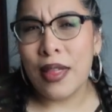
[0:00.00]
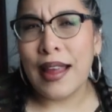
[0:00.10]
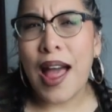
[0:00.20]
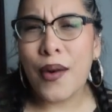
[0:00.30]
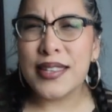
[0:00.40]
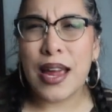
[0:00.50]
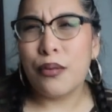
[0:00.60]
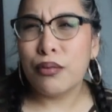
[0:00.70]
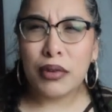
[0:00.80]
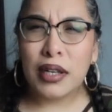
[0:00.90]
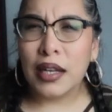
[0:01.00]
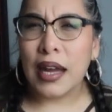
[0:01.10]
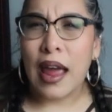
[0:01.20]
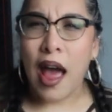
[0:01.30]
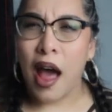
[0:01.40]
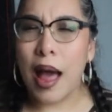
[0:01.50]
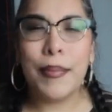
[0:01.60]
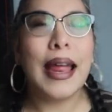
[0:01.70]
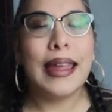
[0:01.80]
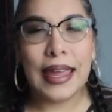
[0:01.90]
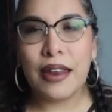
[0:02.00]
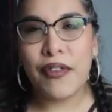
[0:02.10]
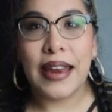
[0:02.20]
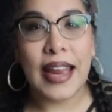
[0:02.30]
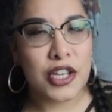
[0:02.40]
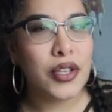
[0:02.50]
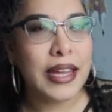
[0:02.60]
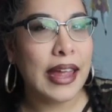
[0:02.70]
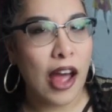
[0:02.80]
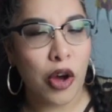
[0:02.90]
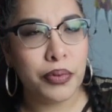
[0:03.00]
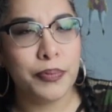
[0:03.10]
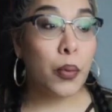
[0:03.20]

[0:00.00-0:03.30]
Like, how is that really? I mean, I get it financially, it helps.